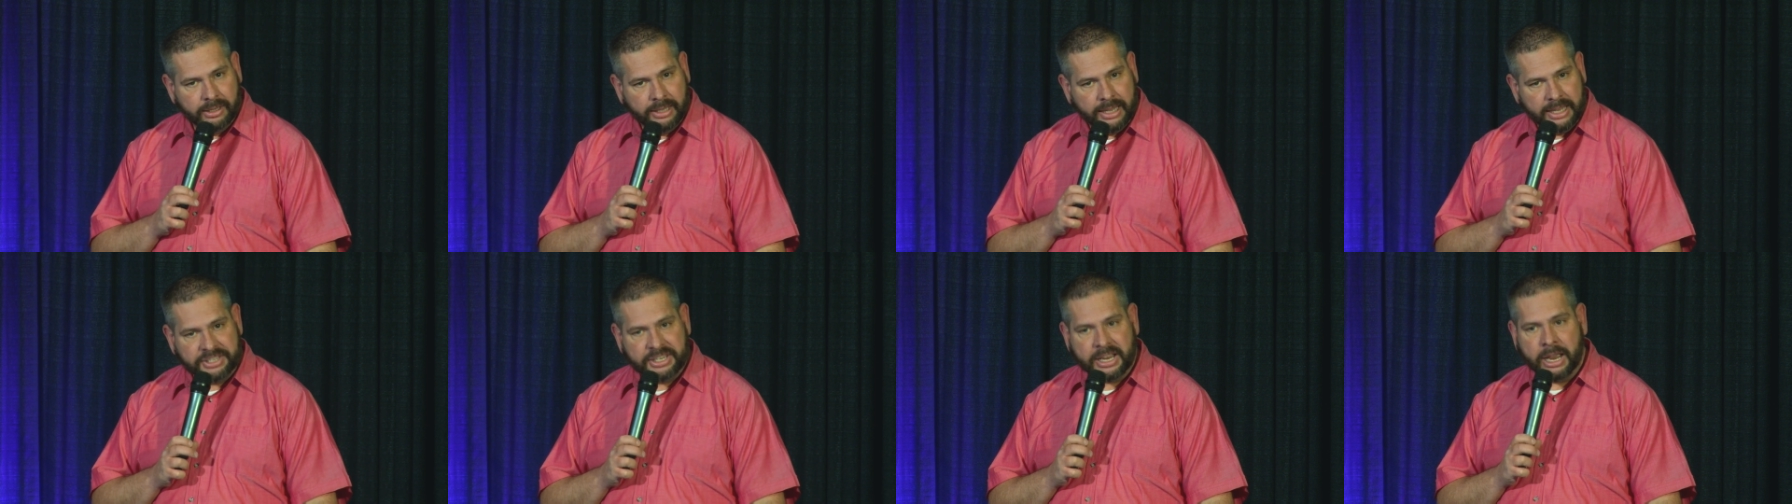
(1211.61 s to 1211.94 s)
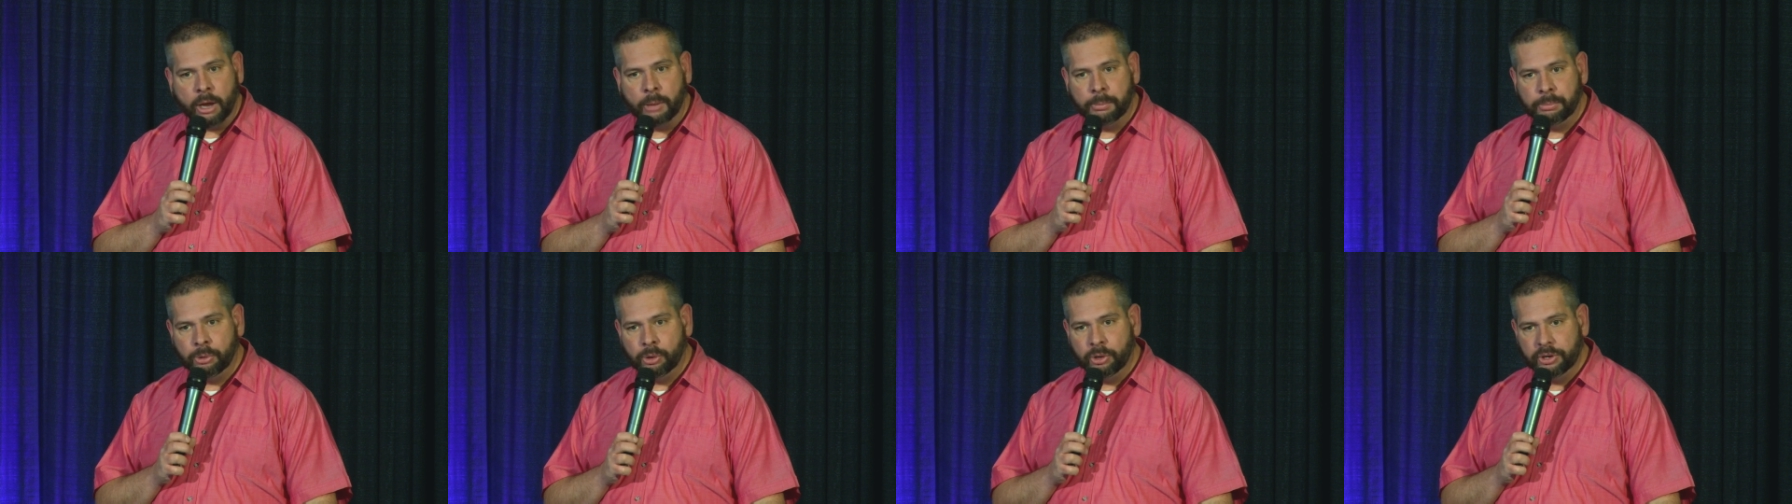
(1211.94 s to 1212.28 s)
That's
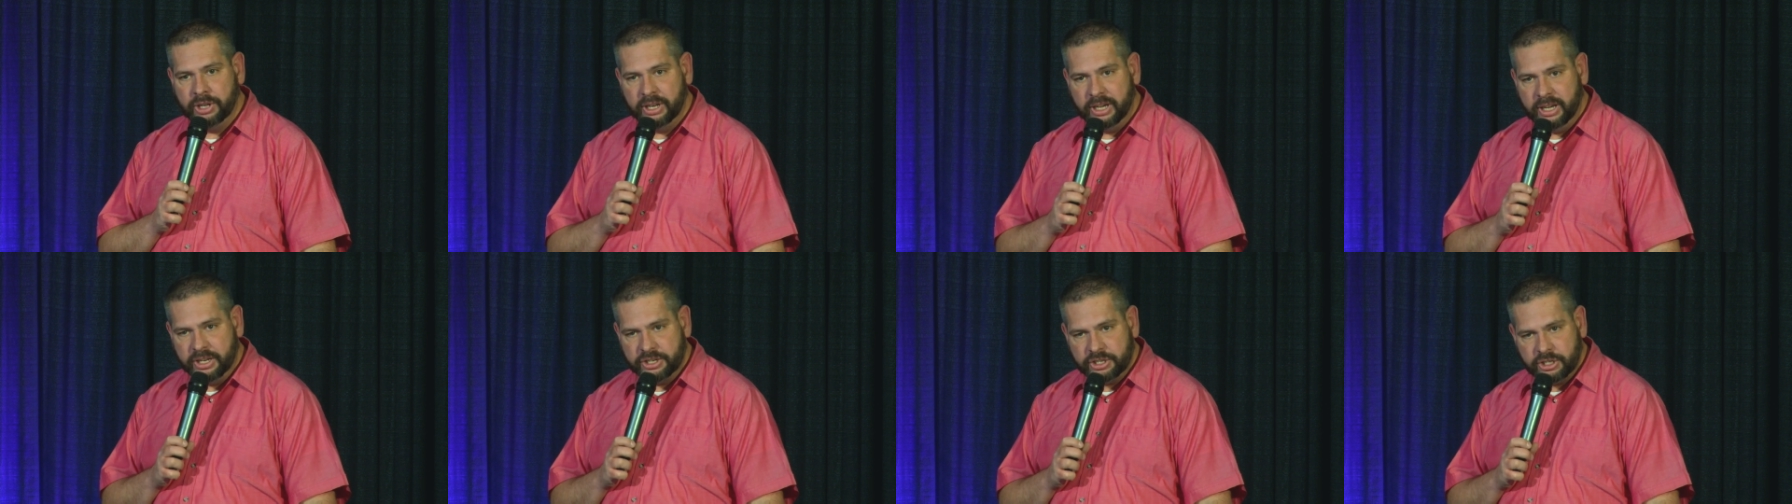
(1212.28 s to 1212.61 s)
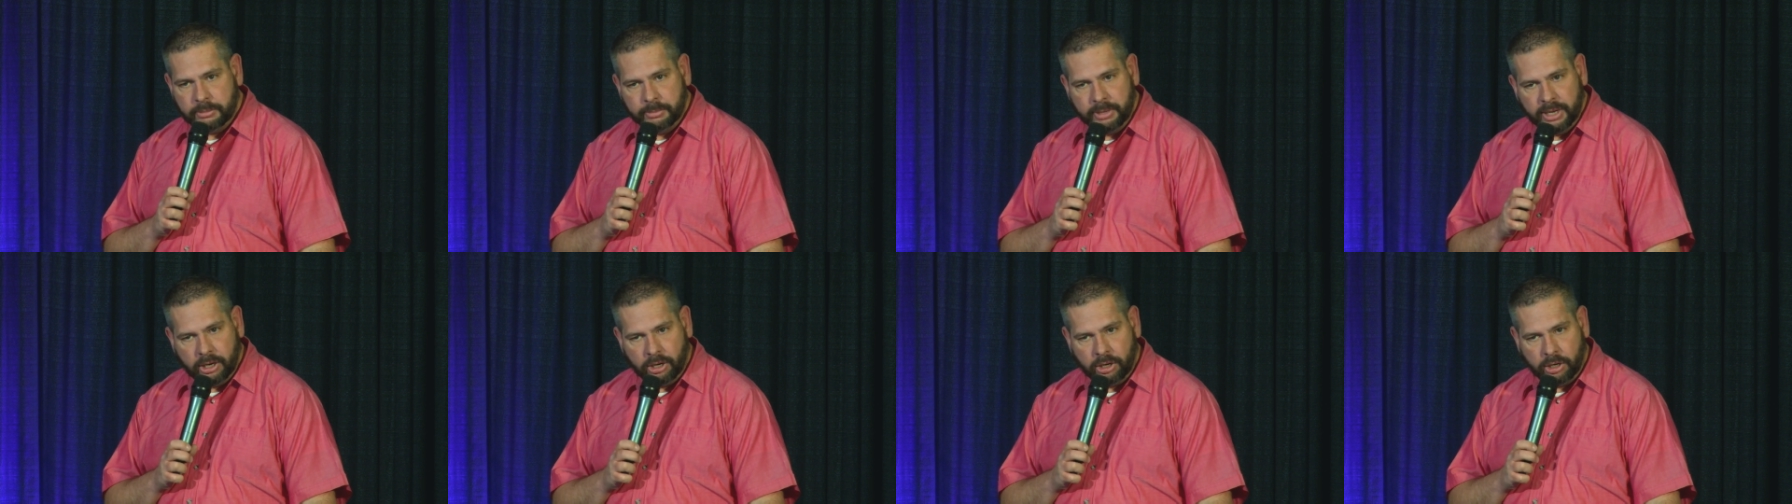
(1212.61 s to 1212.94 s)
how important it is
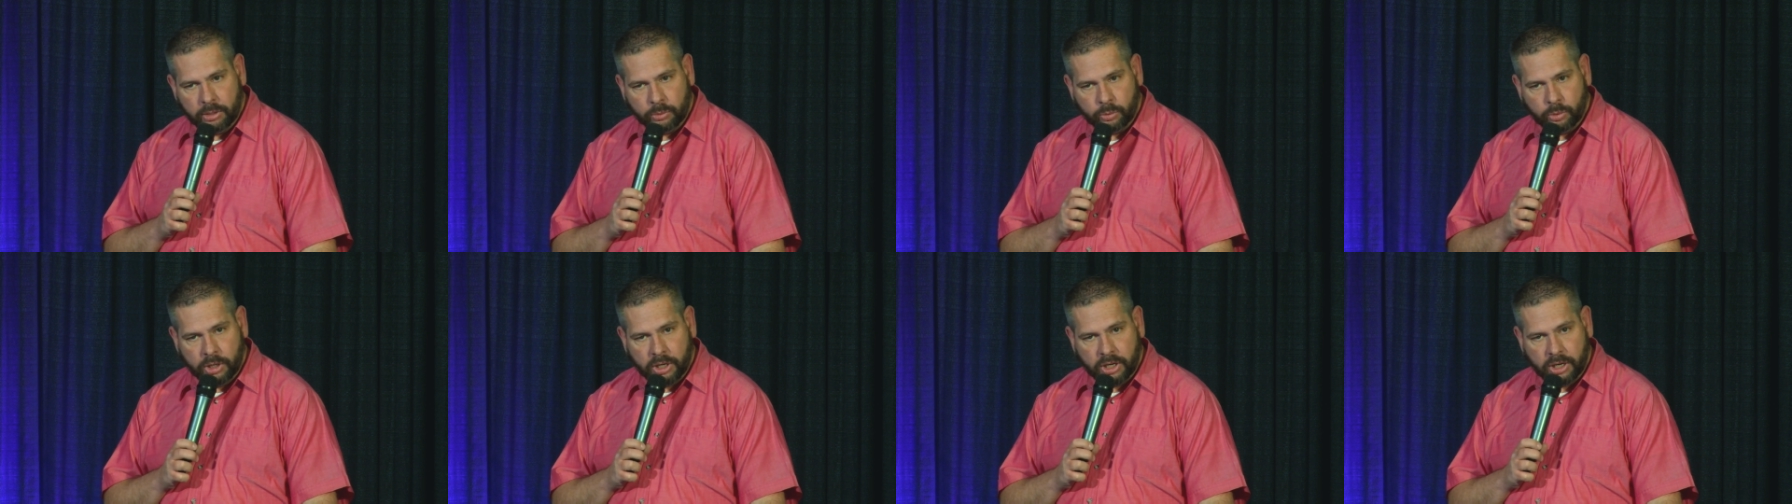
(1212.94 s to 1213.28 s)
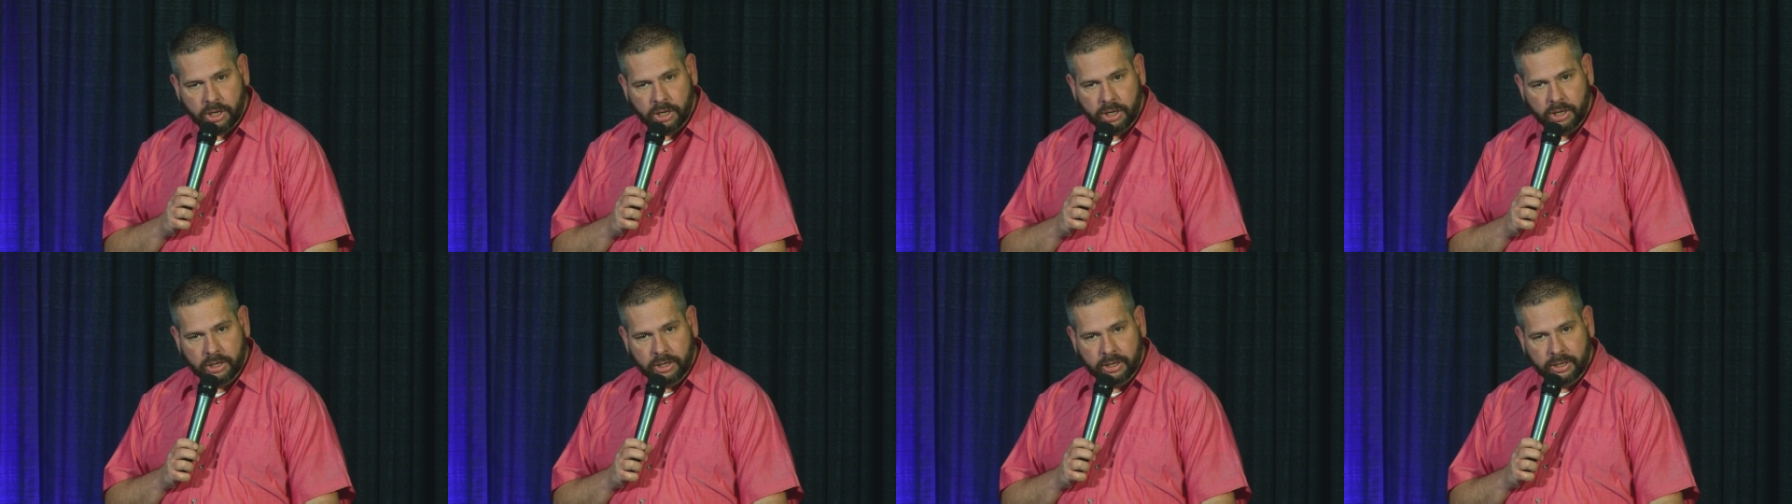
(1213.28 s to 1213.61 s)
to be a hard
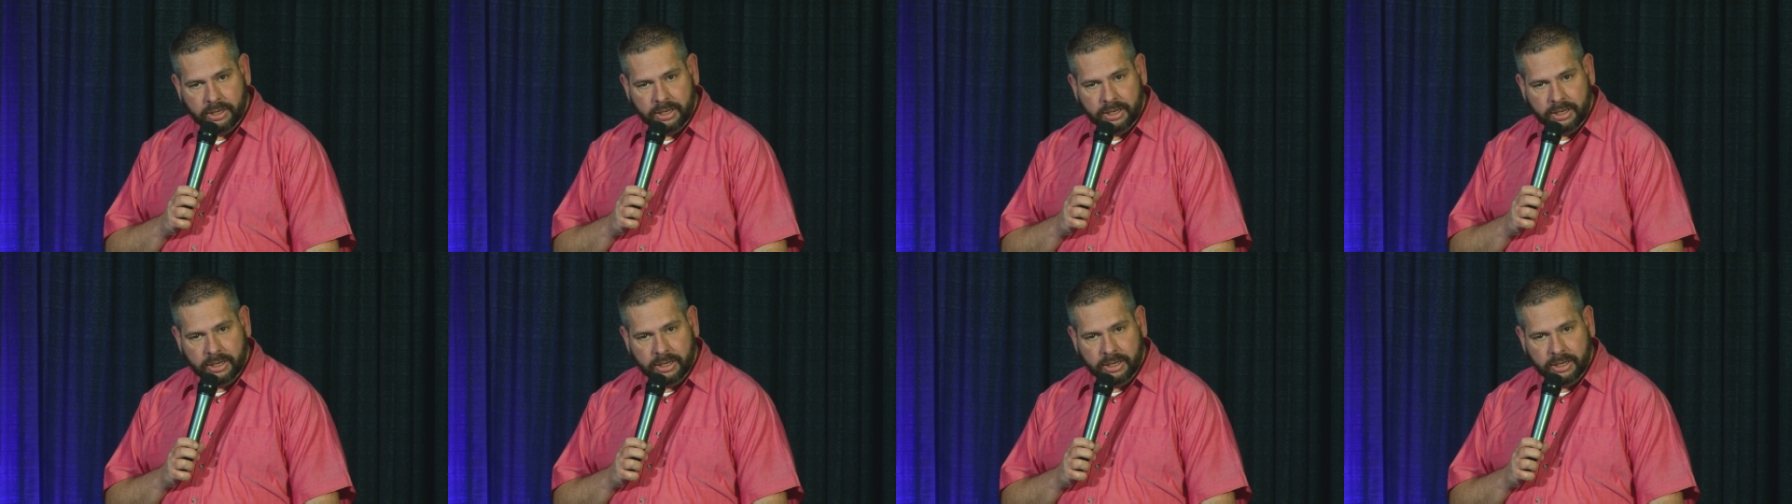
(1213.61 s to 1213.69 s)
worker.